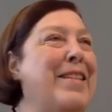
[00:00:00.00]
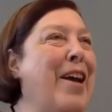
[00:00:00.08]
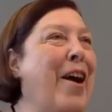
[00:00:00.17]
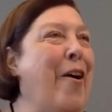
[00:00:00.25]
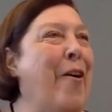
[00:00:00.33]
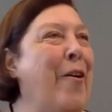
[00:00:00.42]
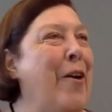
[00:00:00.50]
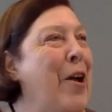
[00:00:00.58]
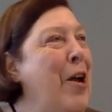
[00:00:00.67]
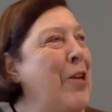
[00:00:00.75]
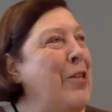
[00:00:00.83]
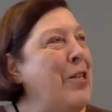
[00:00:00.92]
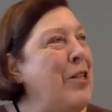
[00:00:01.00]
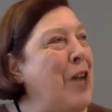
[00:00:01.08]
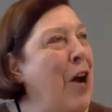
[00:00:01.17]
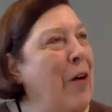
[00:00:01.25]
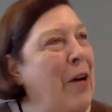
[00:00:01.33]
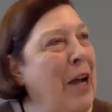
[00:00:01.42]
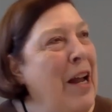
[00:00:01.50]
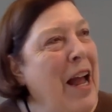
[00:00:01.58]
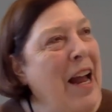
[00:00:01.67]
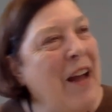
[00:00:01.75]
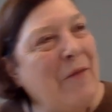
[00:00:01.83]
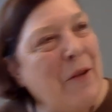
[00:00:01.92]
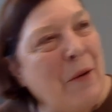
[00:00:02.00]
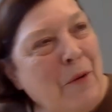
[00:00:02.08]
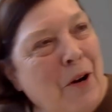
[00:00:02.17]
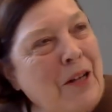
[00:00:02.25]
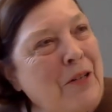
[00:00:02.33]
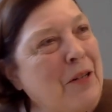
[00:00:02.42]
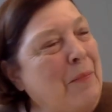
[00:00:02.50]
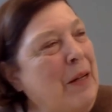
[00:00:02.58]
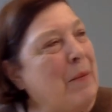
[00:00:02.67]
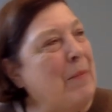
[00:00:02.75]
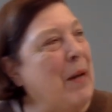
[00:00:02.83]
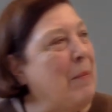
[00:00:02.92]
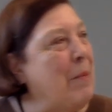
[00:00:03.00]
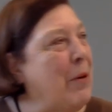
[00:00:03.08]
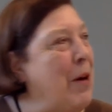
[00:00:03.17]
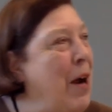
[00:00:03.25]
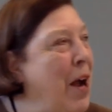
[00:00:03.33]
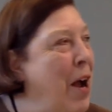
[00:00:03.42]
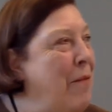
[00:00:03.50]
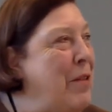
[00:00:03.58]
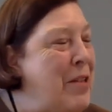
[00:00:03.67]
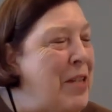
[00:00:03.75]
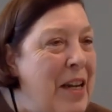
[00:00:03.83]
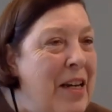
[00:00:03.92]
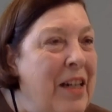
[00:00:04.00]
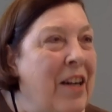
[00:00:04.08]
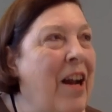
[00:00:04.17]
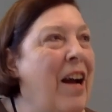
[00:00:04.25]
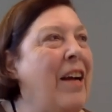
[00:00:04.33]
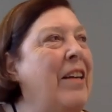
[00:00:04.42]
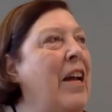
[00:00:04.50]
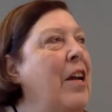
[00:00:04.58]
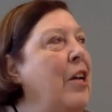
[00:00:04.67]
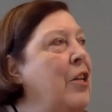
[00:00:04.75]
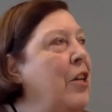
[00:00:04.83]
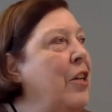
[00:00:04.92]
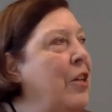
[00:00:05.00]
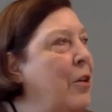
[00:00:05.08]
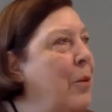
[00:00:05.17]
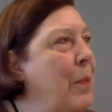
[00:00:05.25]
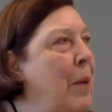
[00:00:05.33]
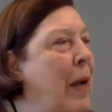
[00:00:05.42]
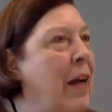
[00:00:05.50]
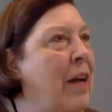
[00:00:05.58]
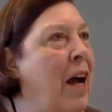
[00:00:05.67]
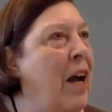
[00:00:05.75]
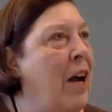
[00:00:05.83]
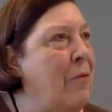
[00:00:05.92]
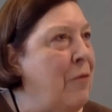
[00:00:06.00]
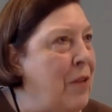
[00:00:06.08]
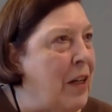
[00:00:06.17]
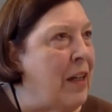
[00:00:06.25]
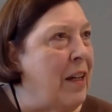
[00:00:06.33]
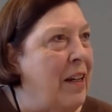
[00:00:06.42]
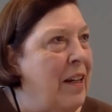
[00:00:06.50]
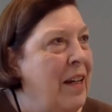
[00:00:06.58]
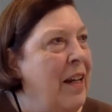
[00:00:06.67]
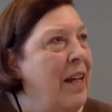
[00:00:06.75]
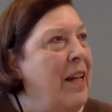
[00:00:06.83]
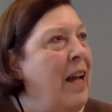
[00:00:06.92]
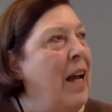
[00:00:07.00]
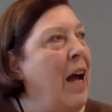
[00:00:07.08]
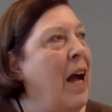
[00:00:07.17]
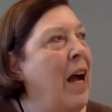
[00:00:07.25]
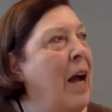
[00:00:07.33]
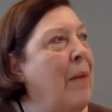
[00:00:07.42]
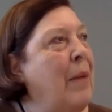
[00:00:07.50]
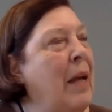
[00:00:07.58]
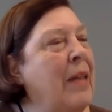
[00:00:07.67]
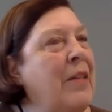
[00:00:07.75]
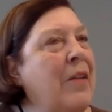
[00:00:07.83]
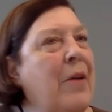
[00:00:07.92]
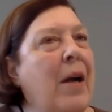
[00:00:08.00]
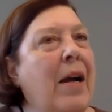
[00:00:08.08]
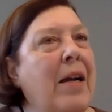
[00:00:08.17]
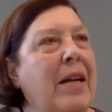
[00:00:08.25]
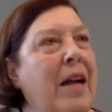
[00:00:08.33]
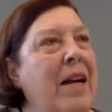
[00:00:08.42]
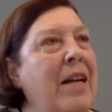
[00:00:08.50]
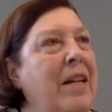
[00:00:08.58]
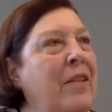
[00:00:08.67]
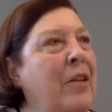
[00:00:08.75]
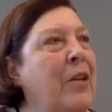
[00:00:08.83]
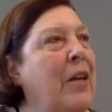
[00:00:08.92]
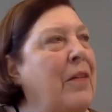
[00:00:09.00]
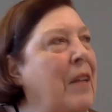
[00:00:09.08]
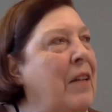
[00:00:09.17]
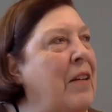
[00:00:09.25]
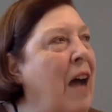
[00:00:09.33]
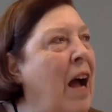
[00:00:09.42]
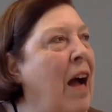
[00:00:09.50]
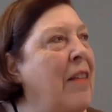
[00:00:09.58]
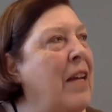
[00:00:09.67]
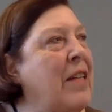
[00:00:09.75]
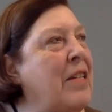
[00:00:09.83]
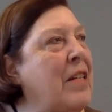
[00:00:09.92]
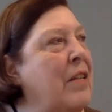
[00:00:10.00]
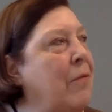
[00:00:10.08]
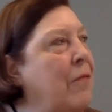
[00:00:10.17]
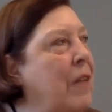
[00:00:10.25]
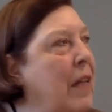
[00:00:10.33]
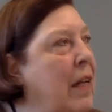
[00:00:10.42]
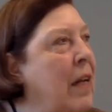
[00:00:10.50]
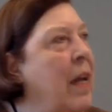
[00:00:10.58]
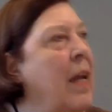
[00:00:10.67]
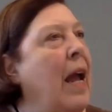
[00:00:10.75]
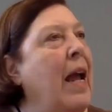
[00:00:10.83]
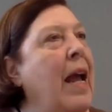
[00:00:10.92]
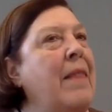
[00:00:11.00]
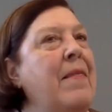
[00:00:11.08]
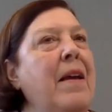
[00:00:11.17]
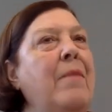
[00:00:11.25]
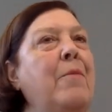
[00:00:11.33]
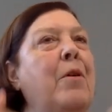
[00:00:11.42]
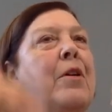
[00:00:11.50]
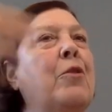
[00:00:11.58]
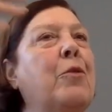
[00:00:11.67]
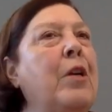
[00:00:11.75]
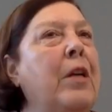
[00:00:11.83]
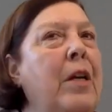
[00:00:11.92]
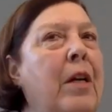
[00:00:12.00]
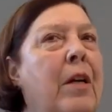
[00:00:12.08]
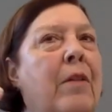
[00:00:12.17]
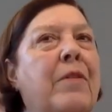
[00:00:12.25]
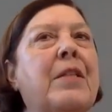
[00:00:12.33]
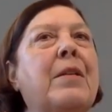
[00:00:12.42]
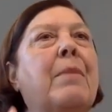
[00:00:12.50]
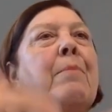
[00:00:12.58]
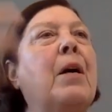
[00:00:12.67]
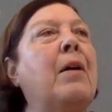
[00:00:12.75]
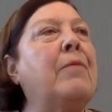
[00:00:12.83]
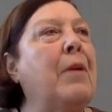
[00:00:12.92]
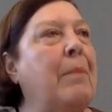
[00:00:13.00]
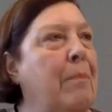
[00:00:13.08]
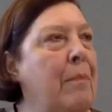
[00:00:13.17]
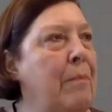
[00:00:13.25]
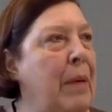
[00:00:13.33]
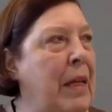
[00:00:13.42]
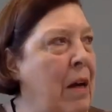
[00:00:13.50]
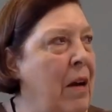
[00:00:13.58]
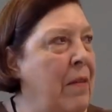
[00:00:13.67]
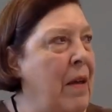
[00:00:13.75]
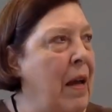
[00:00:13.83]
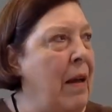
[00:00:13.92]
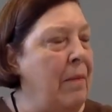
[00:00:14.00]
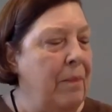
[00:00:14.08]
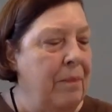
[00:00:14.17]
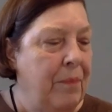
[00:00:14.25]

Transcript: So, so if you want to be a member of the synagogue, you pay a fee. Um, and so I kind of look at the tithe as the fee. And then what you give is above and beyond that.